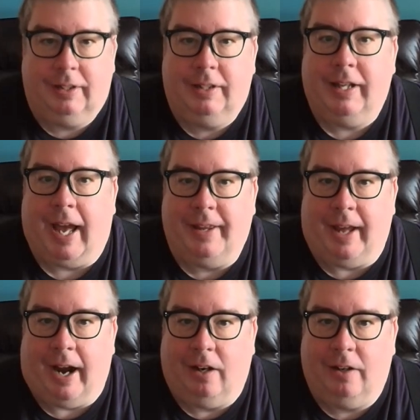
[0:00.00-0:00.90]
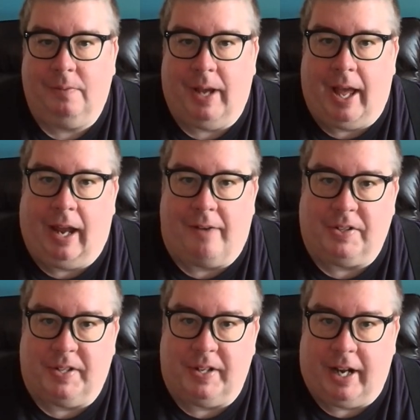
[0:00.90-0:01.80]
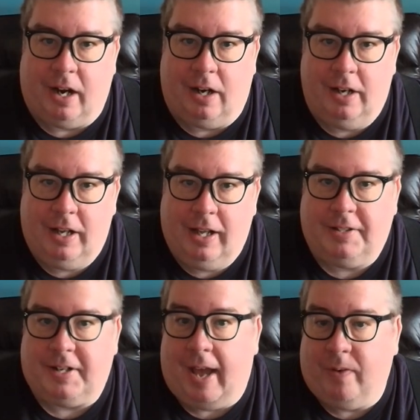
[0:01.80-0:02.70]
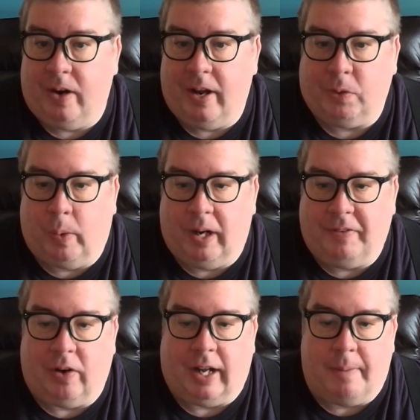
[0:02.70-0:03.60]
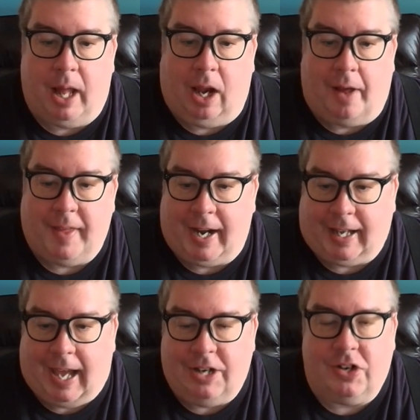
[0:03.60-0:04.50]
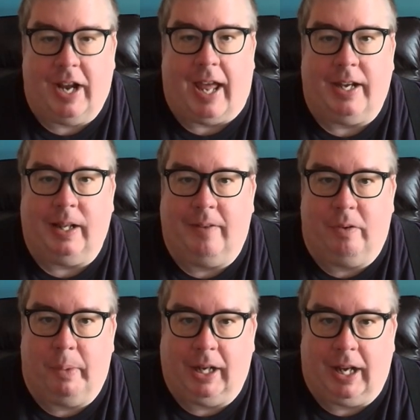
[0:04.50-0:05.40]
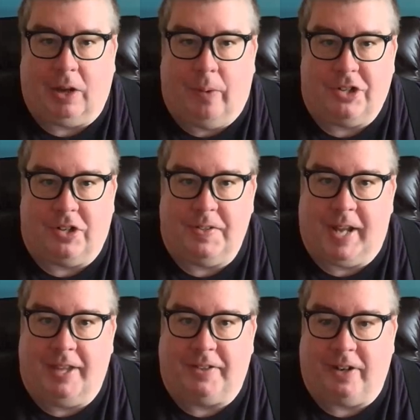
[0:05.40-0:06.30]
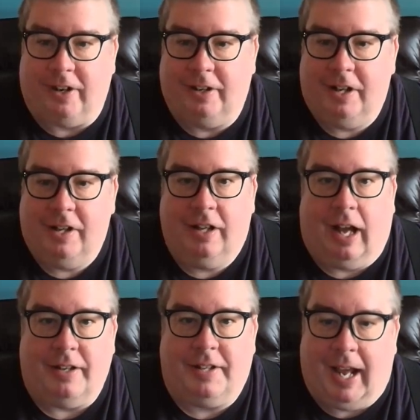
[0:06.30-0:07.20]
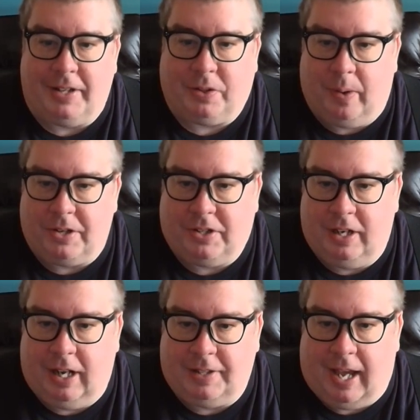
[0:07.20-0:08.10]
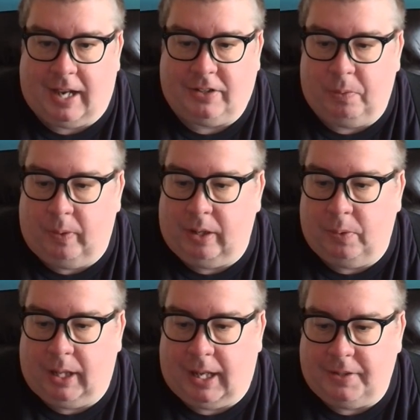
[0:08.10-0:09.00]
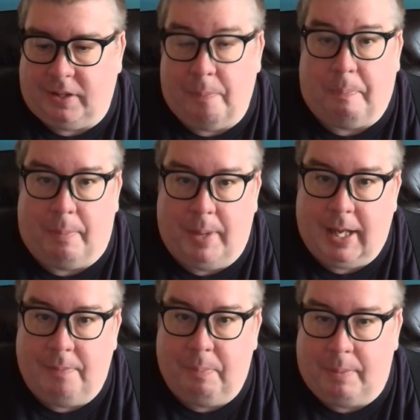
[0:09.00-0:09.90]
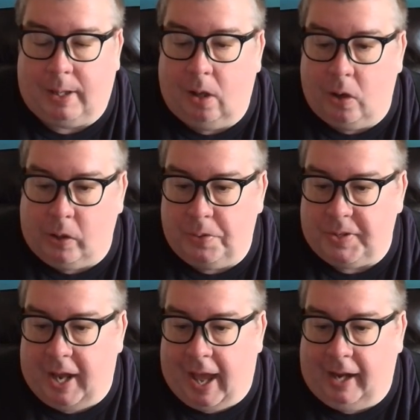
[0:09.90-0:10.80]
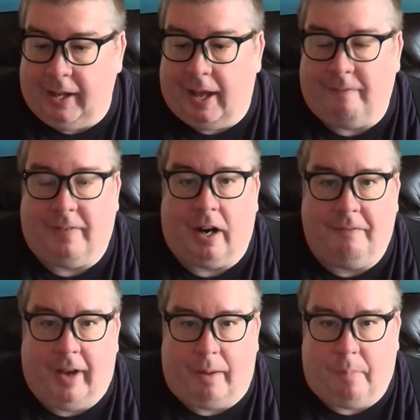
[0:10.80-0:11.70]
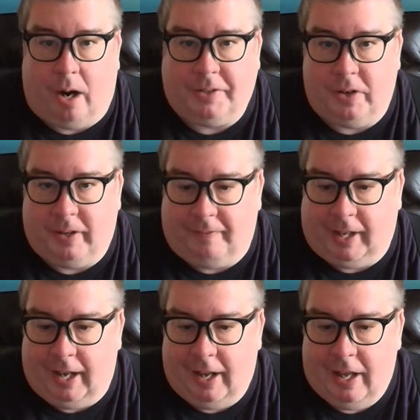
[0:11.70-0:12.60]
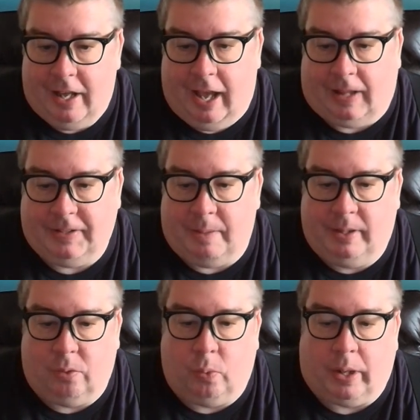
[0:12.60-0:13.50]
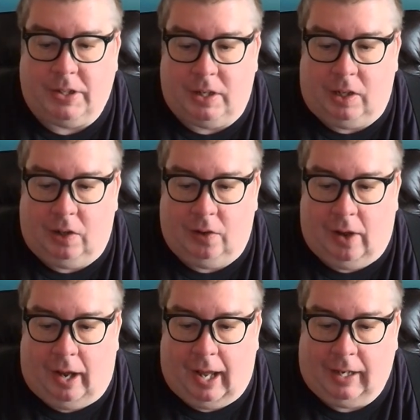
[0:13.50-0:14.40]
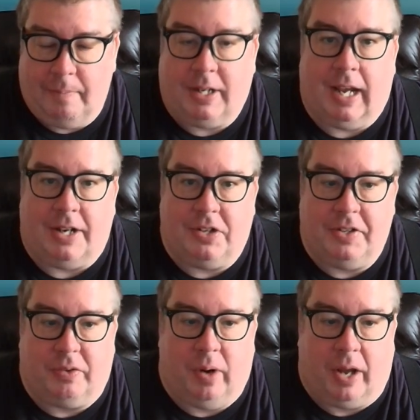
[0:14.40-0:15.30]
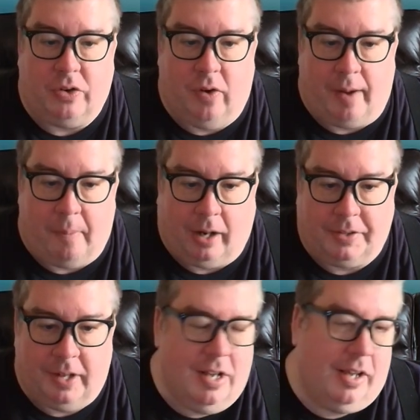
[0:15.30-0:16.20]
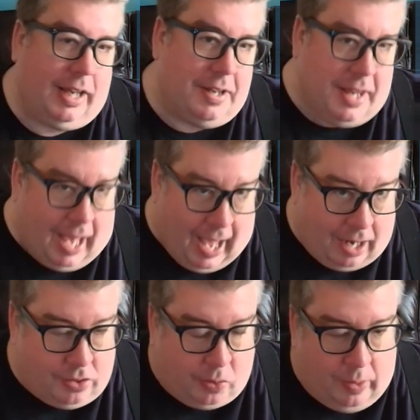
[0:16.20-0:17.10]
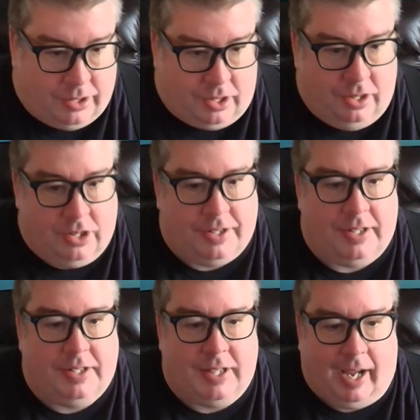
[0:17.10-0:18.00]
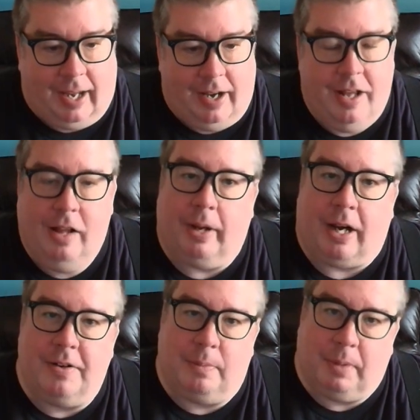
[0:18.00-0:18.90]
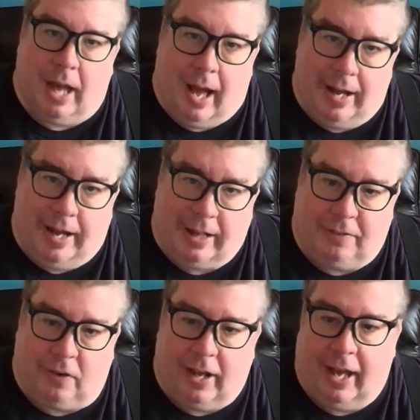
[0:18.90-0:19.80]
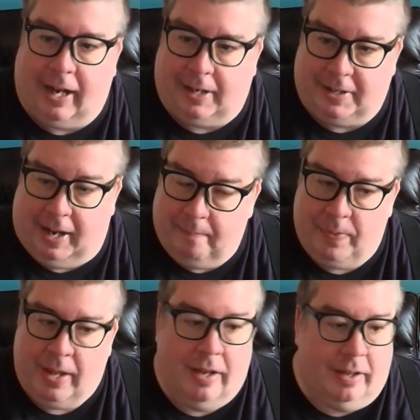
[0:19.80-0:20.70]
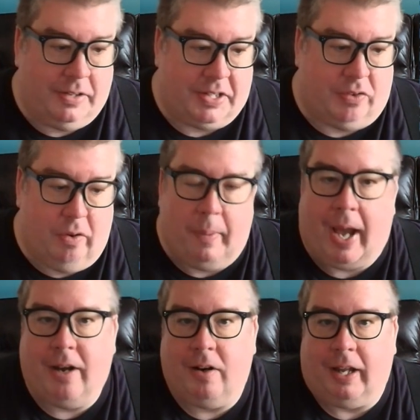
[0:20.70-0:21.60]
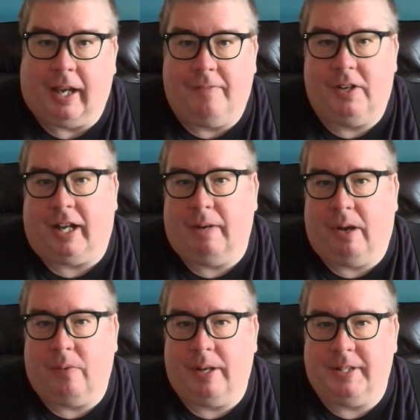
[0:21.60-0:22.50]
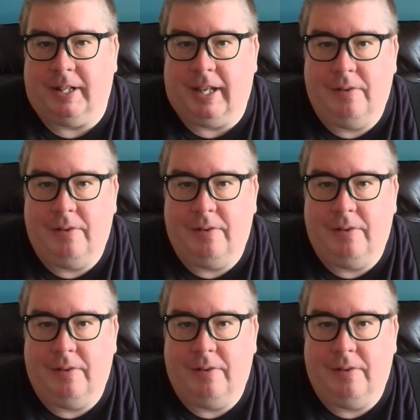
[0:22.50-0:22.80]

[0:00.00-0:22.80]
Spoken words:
Hey there, Al Iverson here. It's time for another one of your email authentication and deliverability questions answered. Today's question is actually one that relates to BIMI logos and that verified mark certificate and some of the regional limitations around trademarks. I'll get to the actual question in just a second, but here's some context for you ahead of time. Just a reminder, like I've talked about recently,